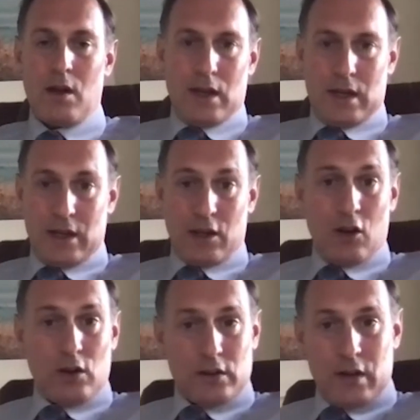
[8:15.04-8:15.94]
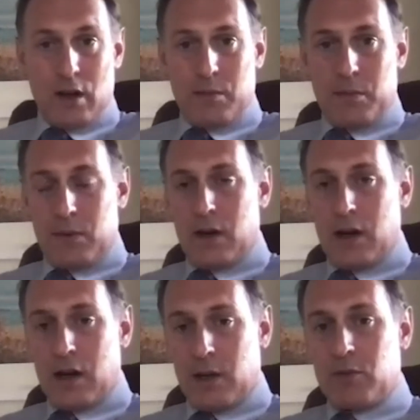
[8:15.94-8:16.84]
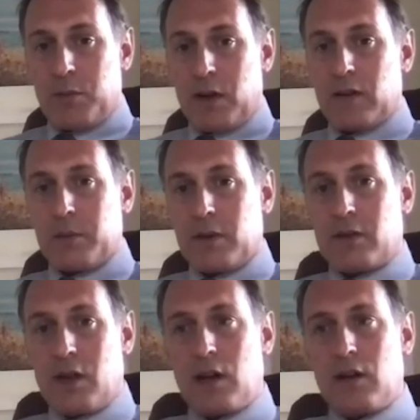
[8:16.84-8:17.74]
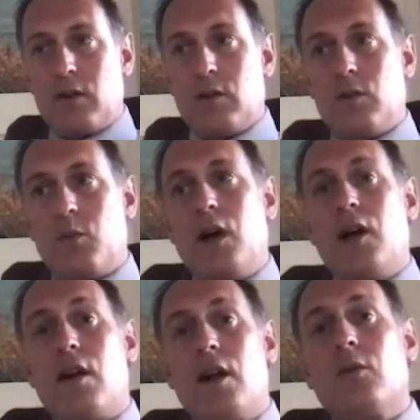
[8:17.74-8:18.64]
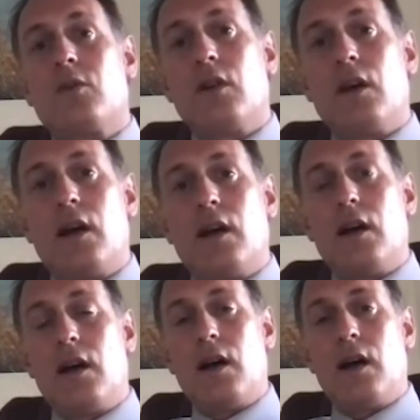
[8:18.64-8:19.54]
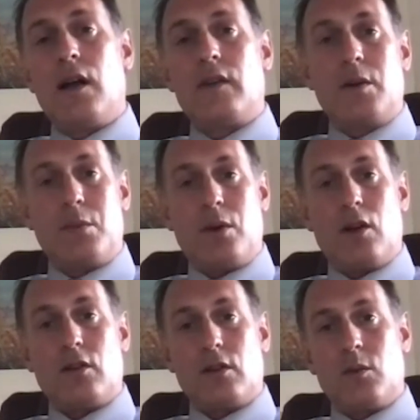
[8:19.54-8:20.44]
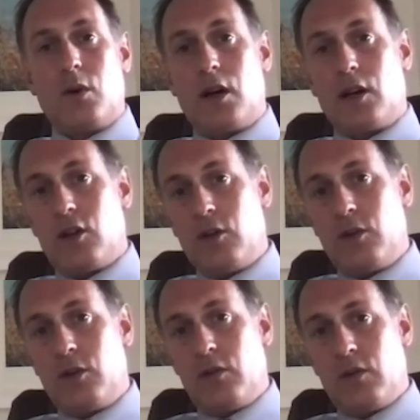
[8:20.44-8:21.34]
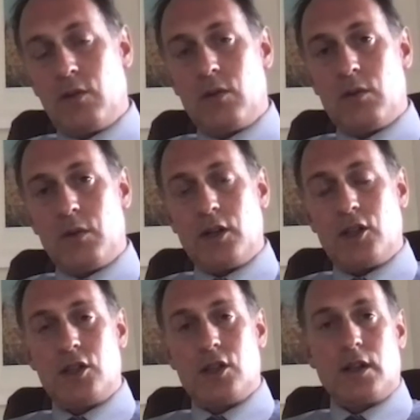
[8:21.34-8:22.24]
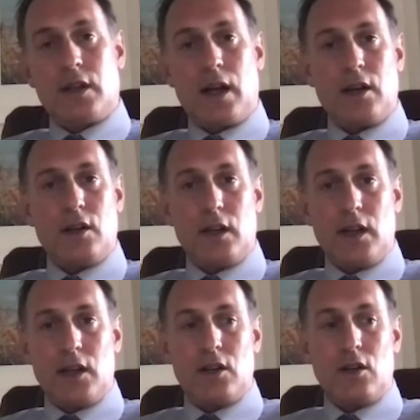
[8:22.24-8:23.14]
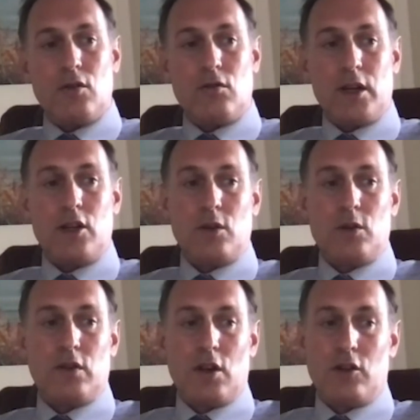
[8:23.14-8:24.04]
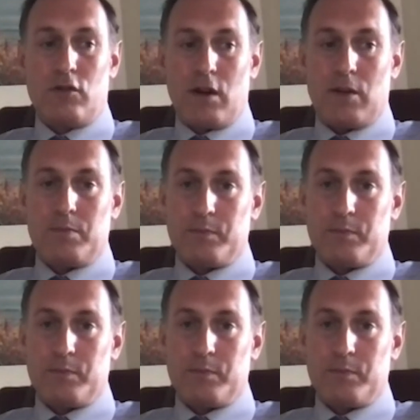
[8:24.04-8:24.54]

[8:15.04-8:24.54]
In the long term, hip replacements can wear out and the implants can work loose, which can need redo surgery.